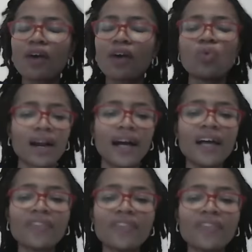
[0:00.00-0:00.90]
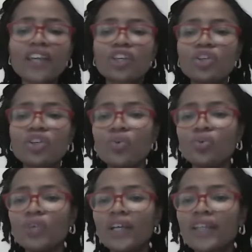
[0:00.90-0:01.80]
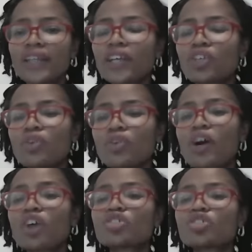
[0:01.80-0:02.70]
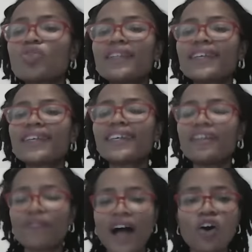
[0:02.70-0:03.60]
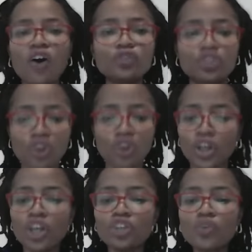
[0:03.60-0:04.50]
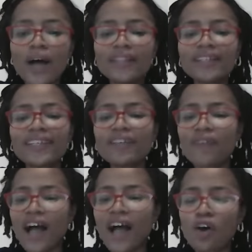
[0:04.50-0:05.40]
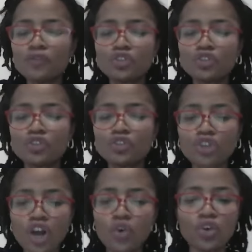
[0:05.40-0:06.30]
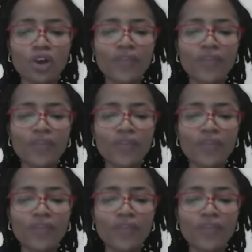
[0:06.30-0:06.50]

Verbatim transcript: Walker. Thank you. Thank you because you are the giver of joy. You are the giver of joy, oh Lord.